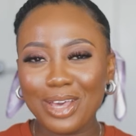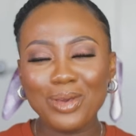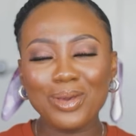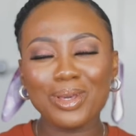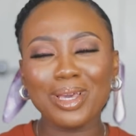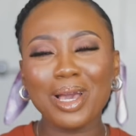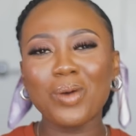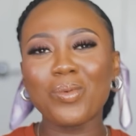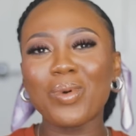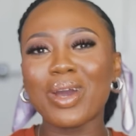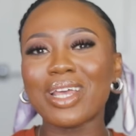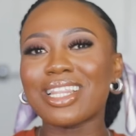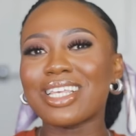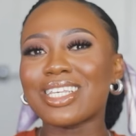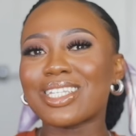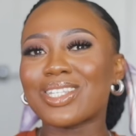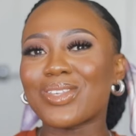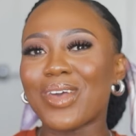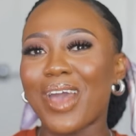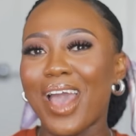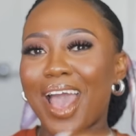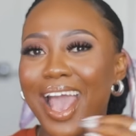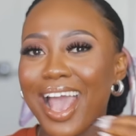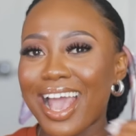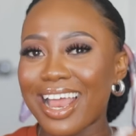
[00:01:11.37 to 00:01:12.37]
You can wear this
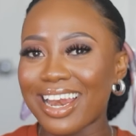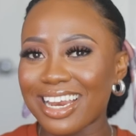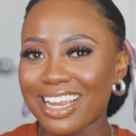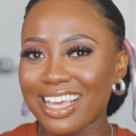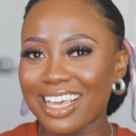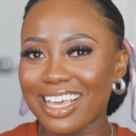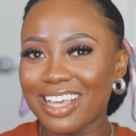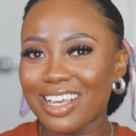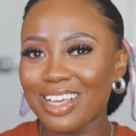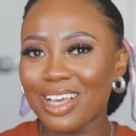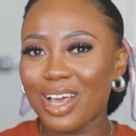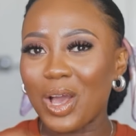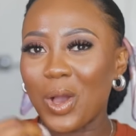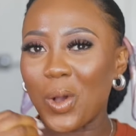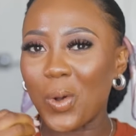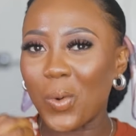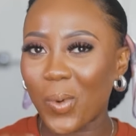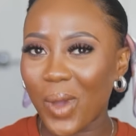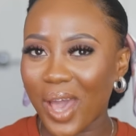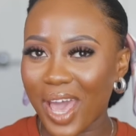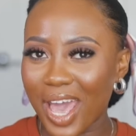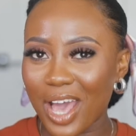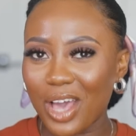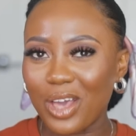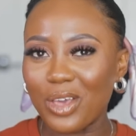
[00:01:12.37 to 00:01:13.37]
to any
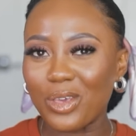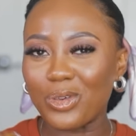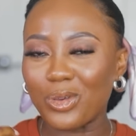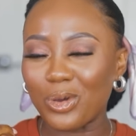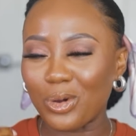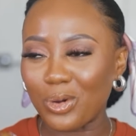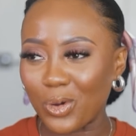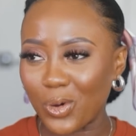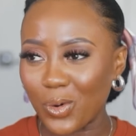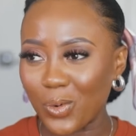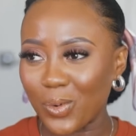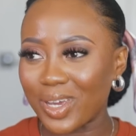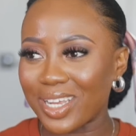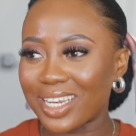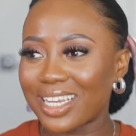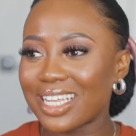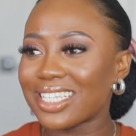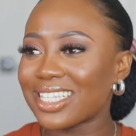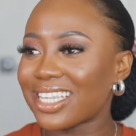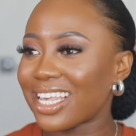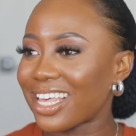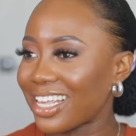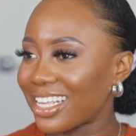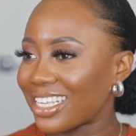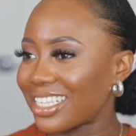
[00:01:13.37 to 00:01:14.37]
where you're going
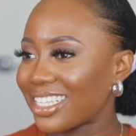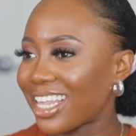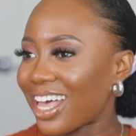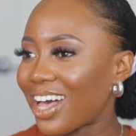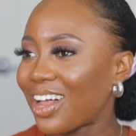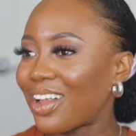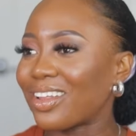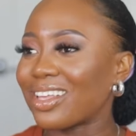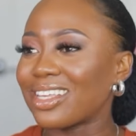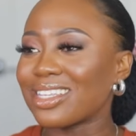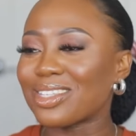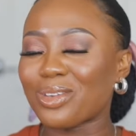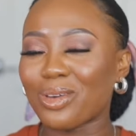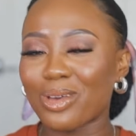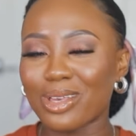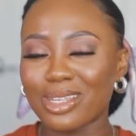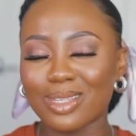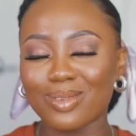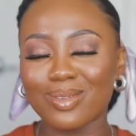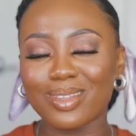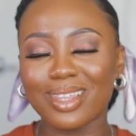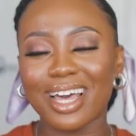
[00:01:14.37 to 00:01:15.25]
this hairstyle is going to be